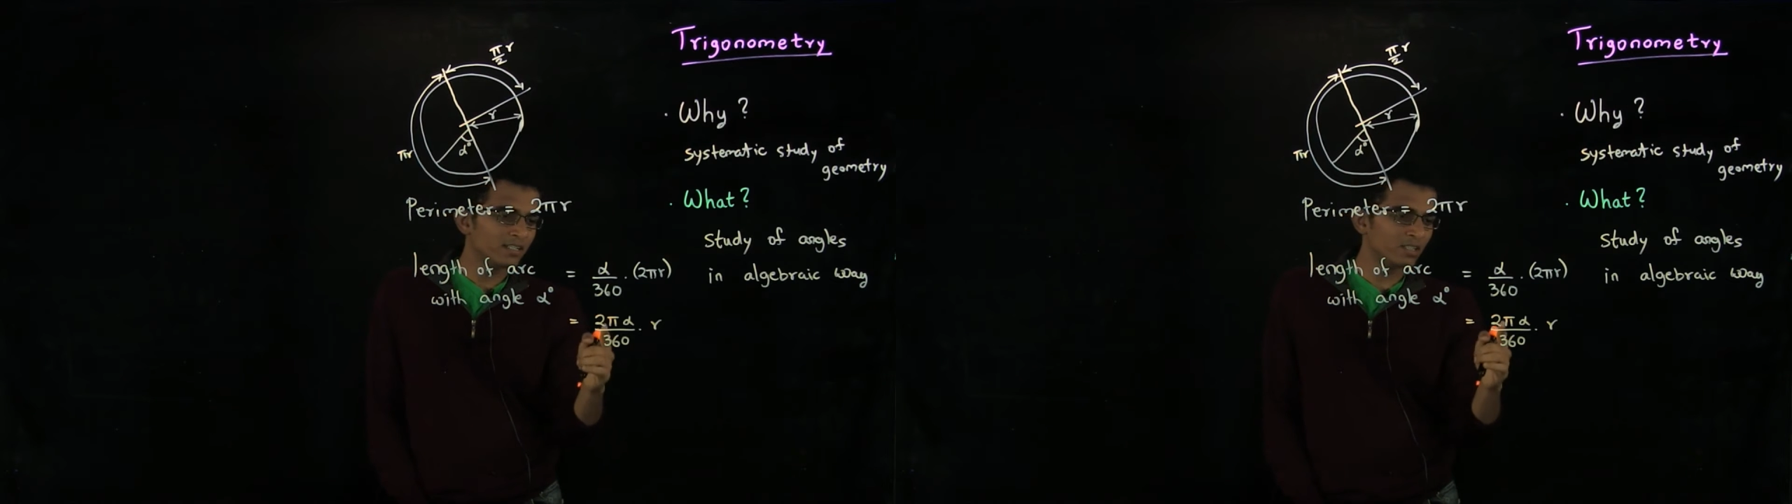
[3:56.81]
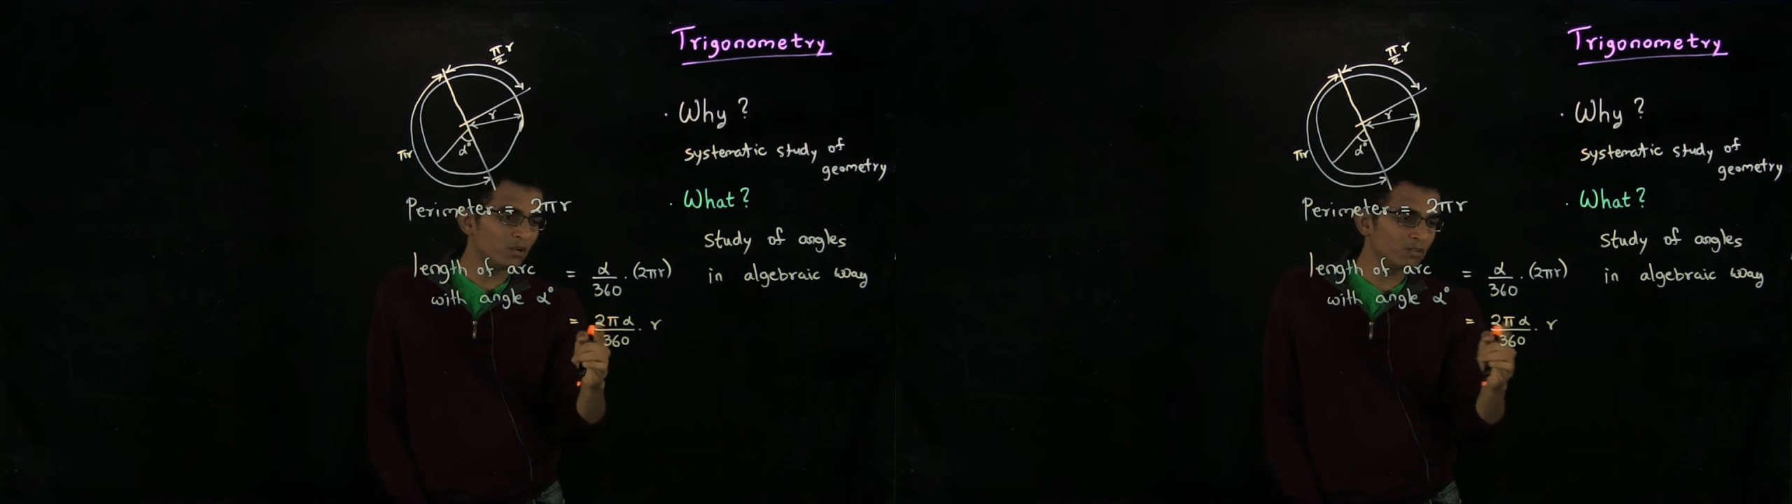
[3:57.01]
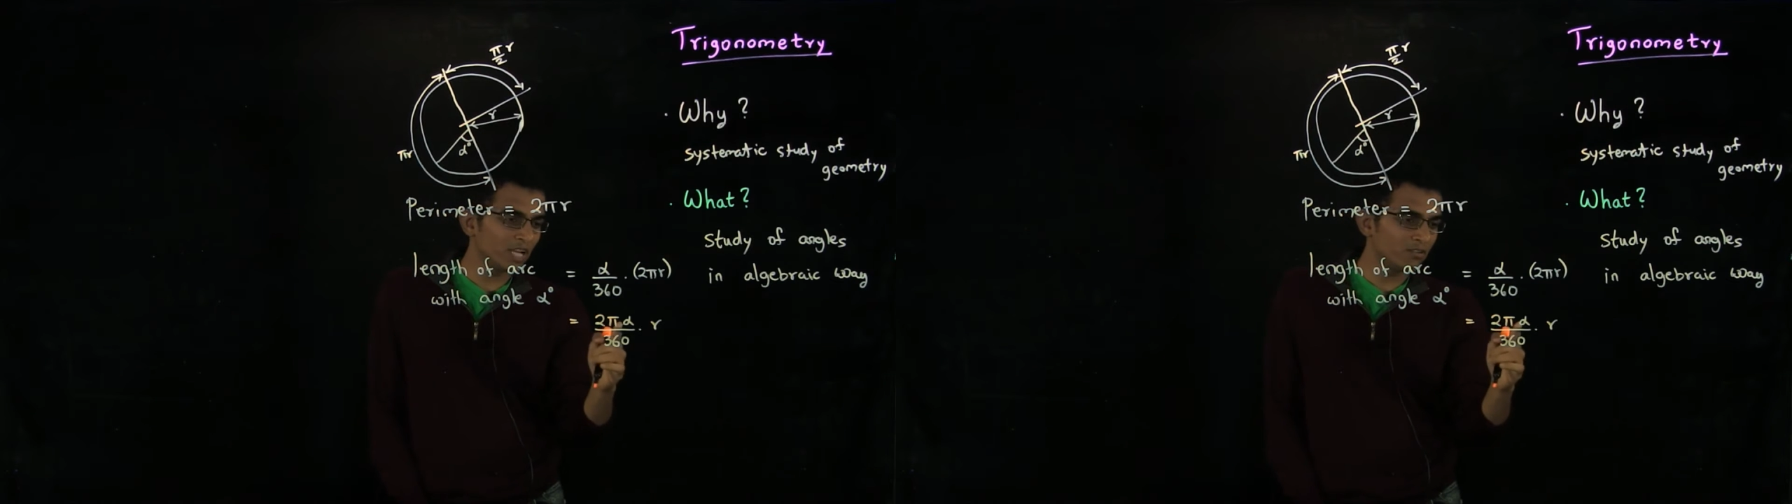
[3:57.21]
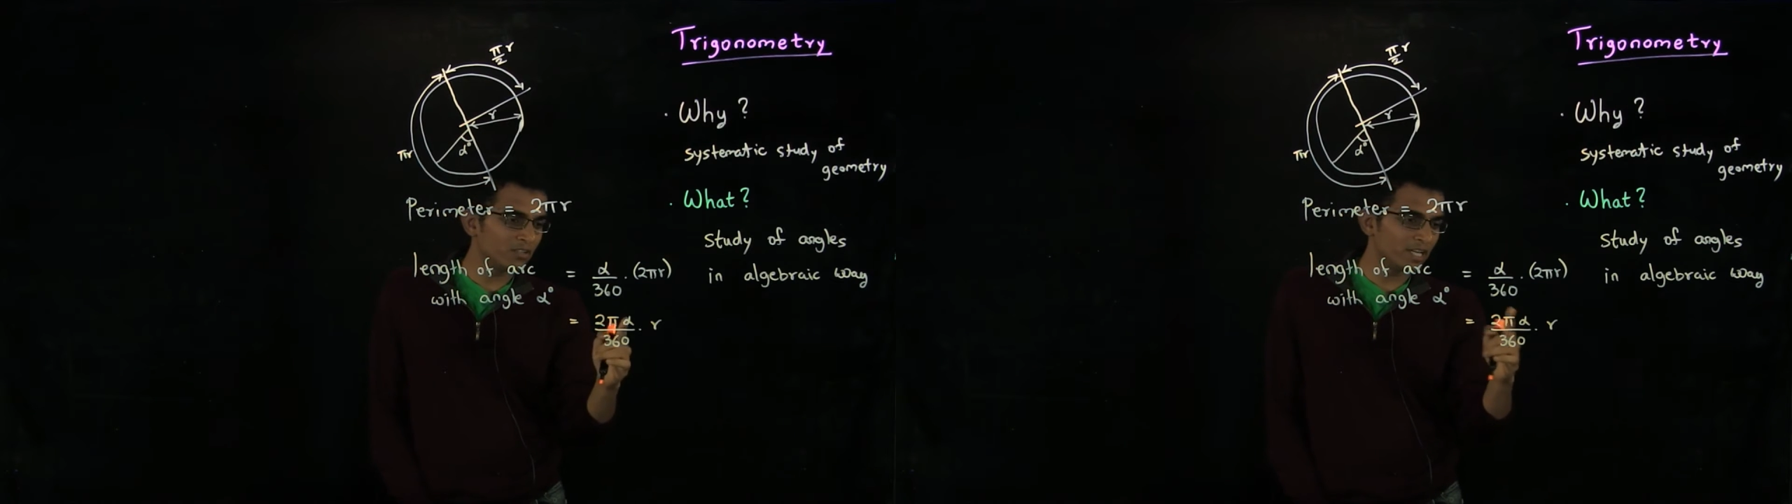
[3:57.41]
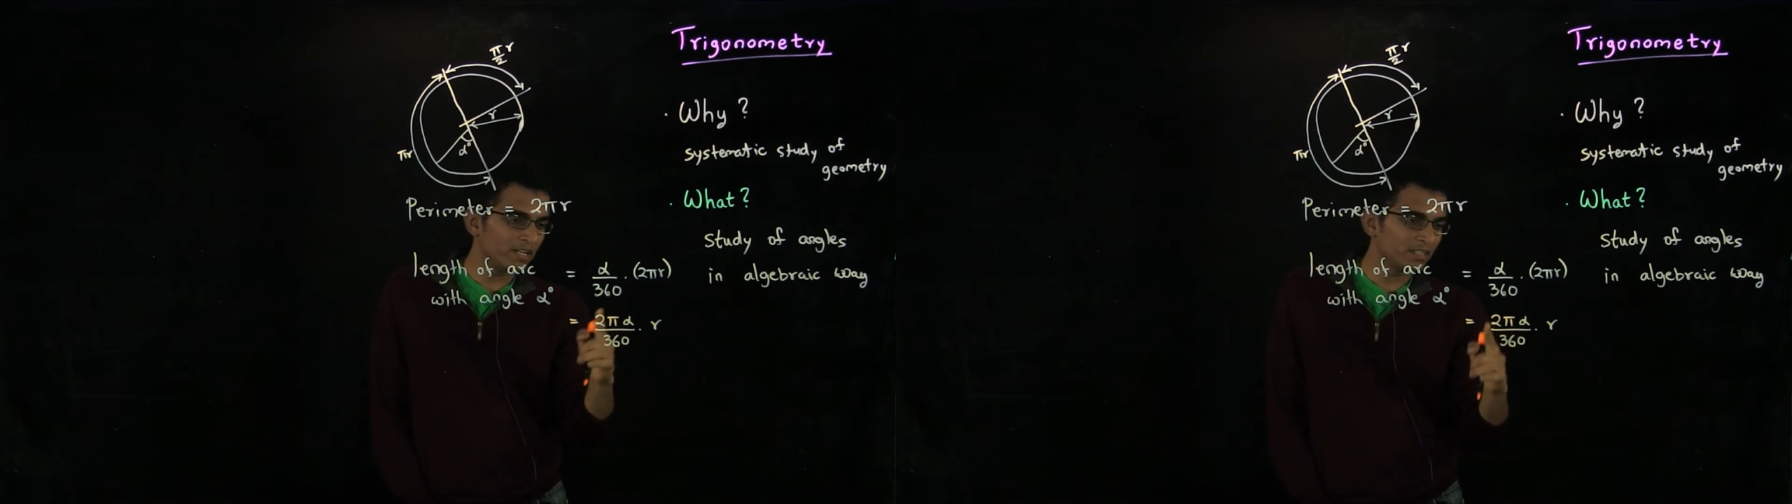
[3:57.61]
now we have
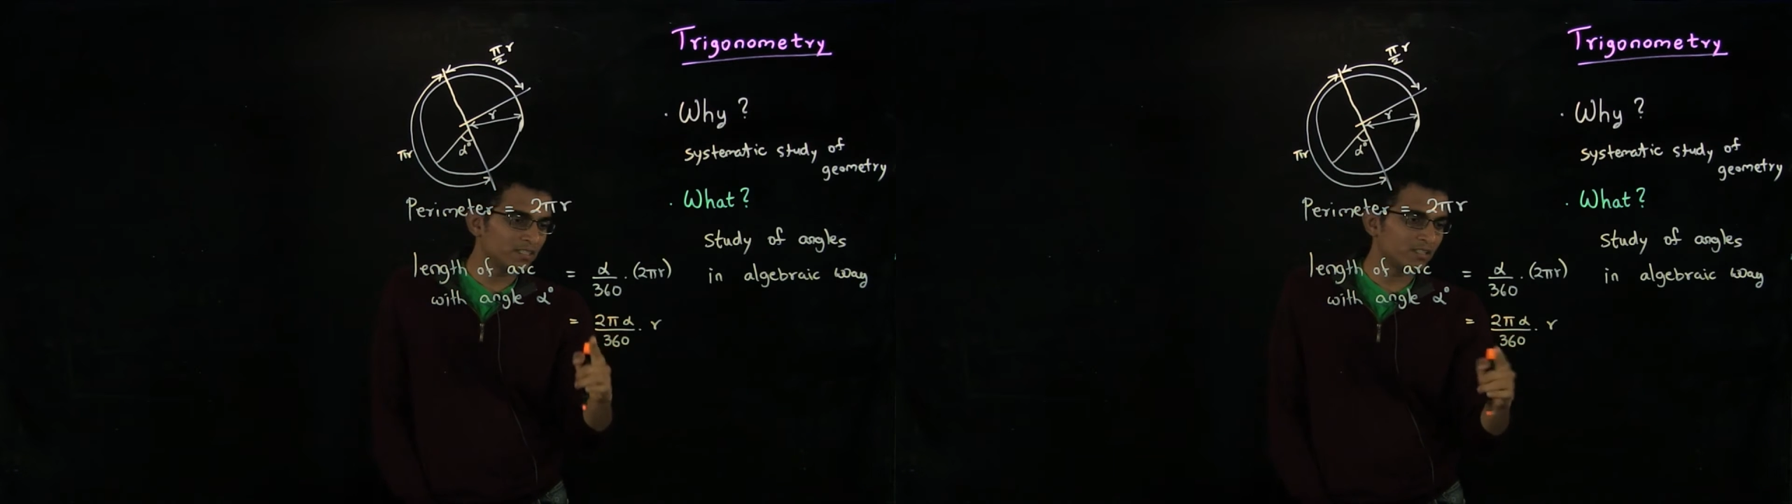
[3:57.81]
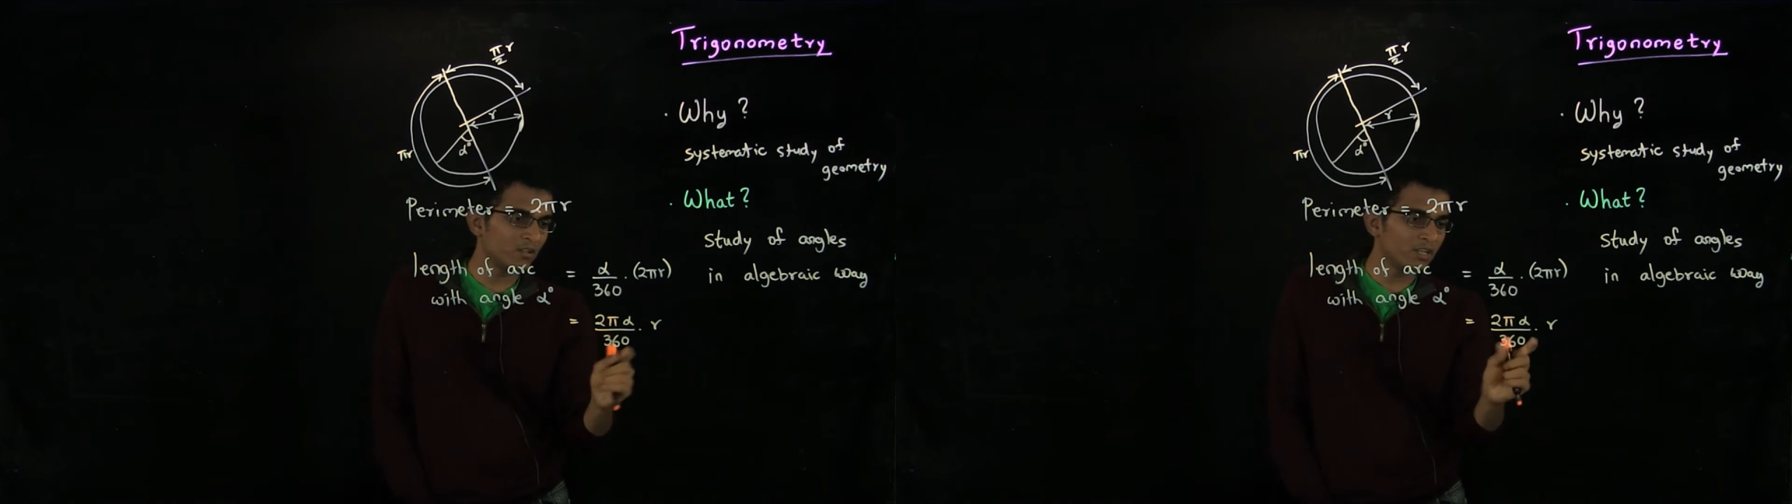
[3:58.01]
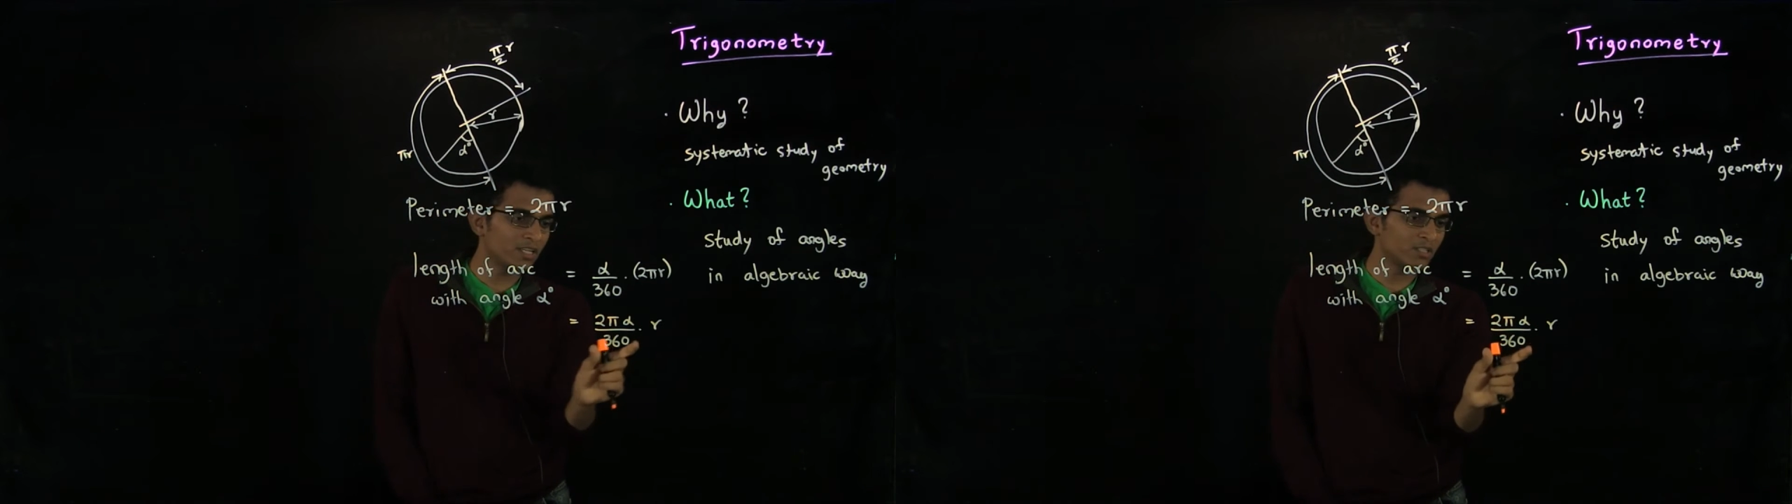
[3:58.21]
to write this annoying